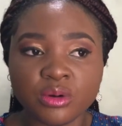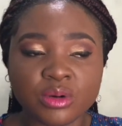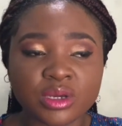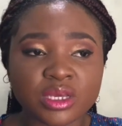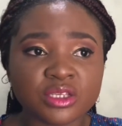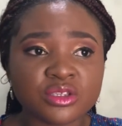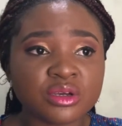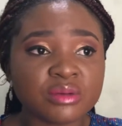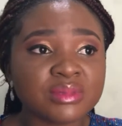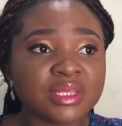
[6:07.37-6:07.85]

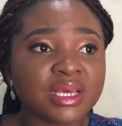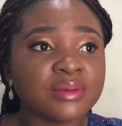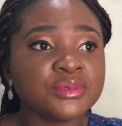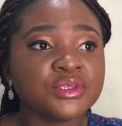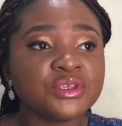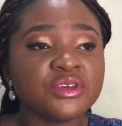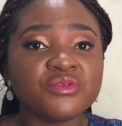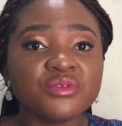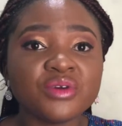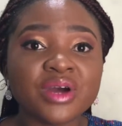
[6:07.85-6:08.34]
Okay,
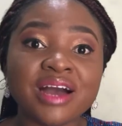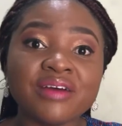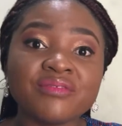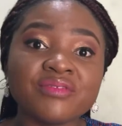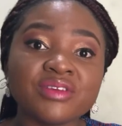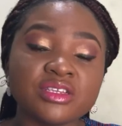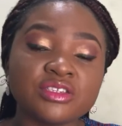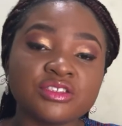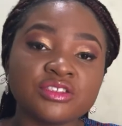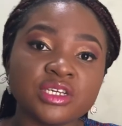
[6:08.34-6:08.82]
sometimes you even
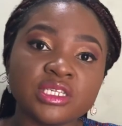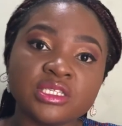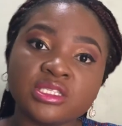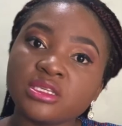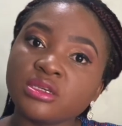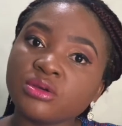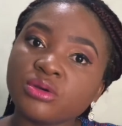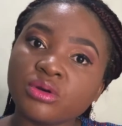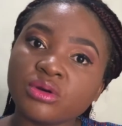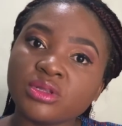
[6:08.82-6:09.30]
have
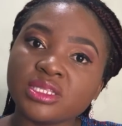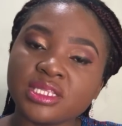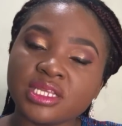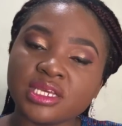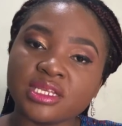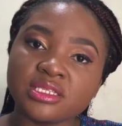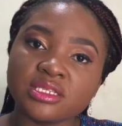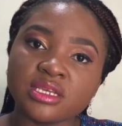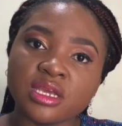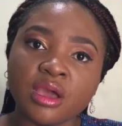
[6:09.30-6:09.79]
interesting
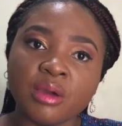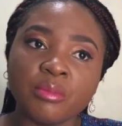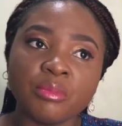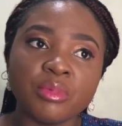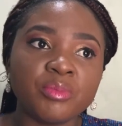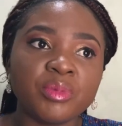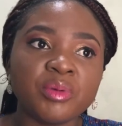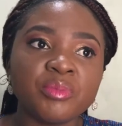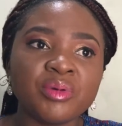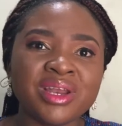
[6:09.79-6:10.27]
content,
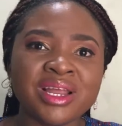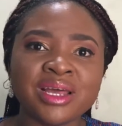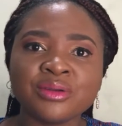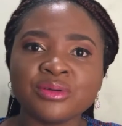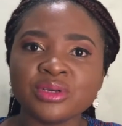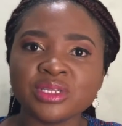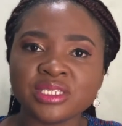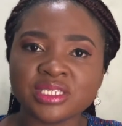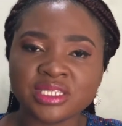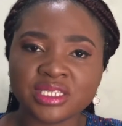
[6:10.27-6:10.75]
but people are
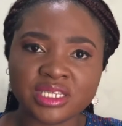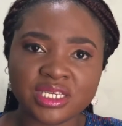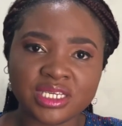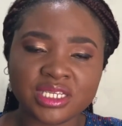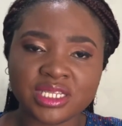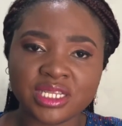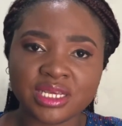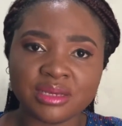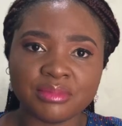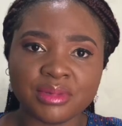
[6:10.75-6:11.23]
not
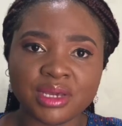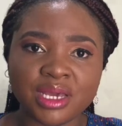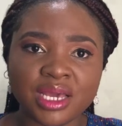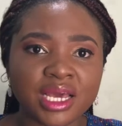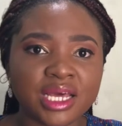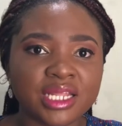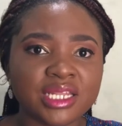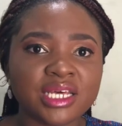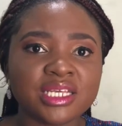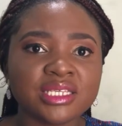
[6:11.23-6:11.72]
seeing them,
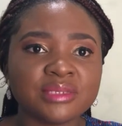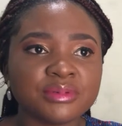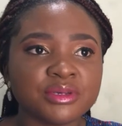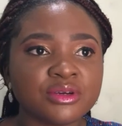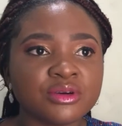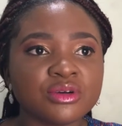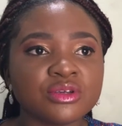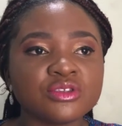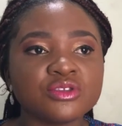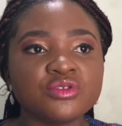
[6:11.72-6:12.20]
and that's
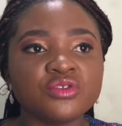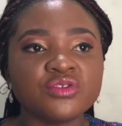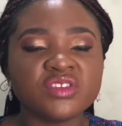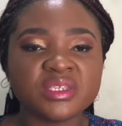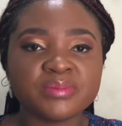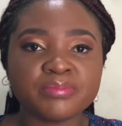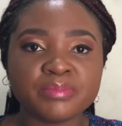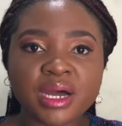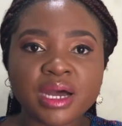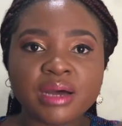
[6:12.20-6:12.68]
because you've
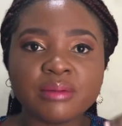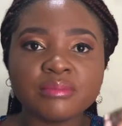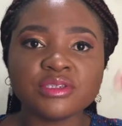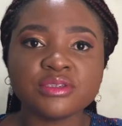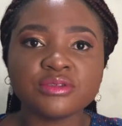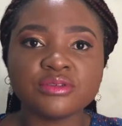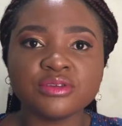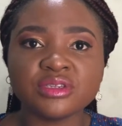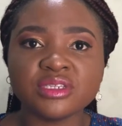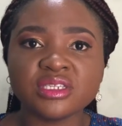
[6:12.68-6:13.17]

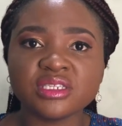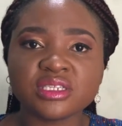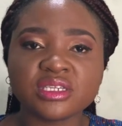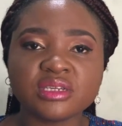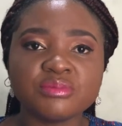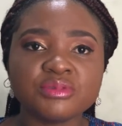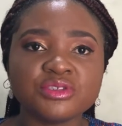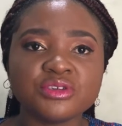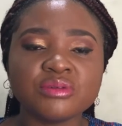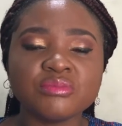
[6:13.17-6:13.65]
spammed your
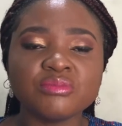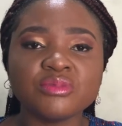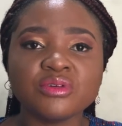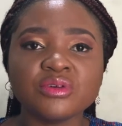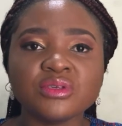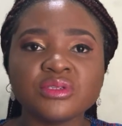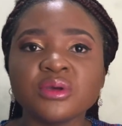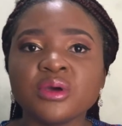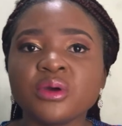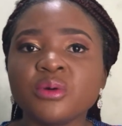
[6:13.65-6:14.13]
description
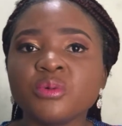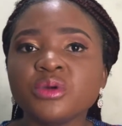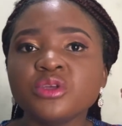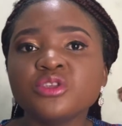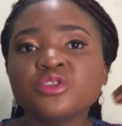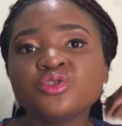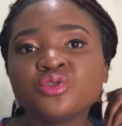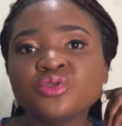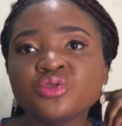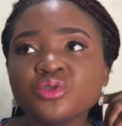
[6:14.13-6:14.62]
box
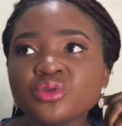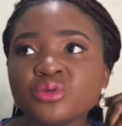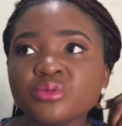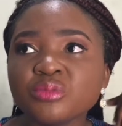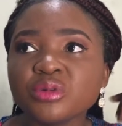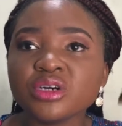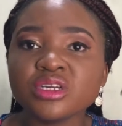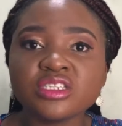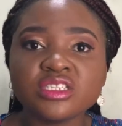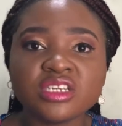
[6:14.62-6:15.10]
with too
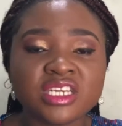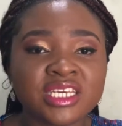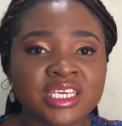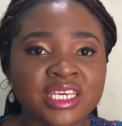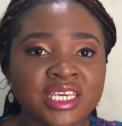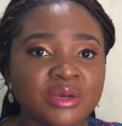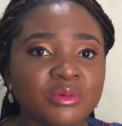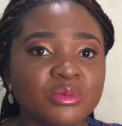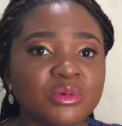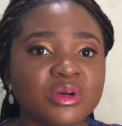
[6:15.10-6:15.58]
much
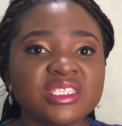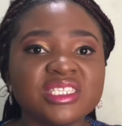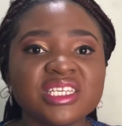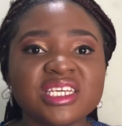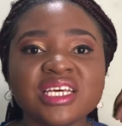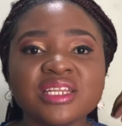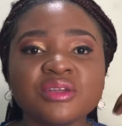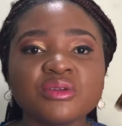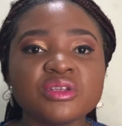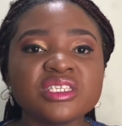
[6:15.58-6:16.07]
keywords
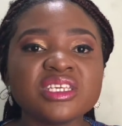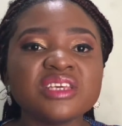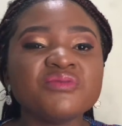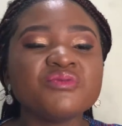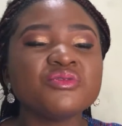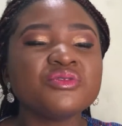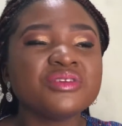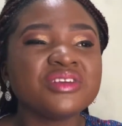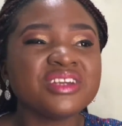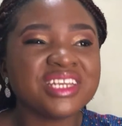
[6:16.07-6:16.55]
that are not
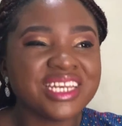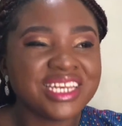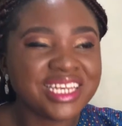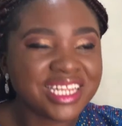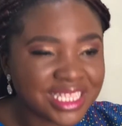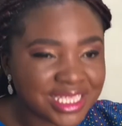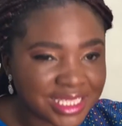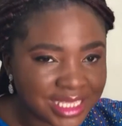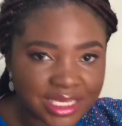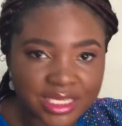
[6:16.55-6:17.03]
even
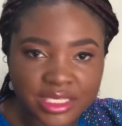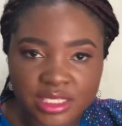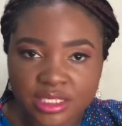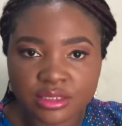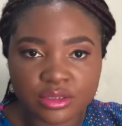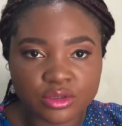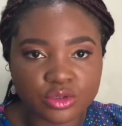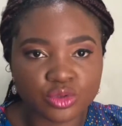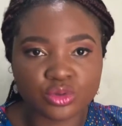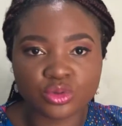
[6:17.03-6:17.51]
related
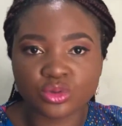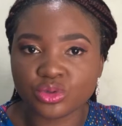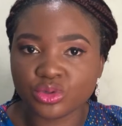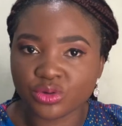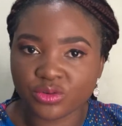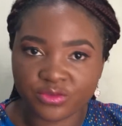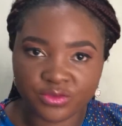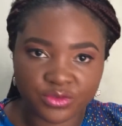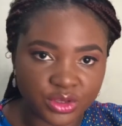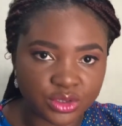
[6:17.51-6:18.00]
to
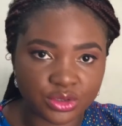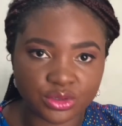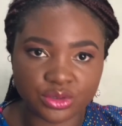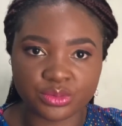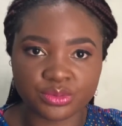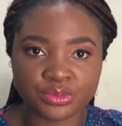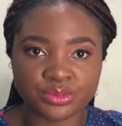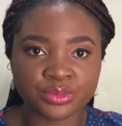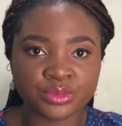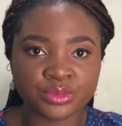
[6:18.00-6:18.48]
your video.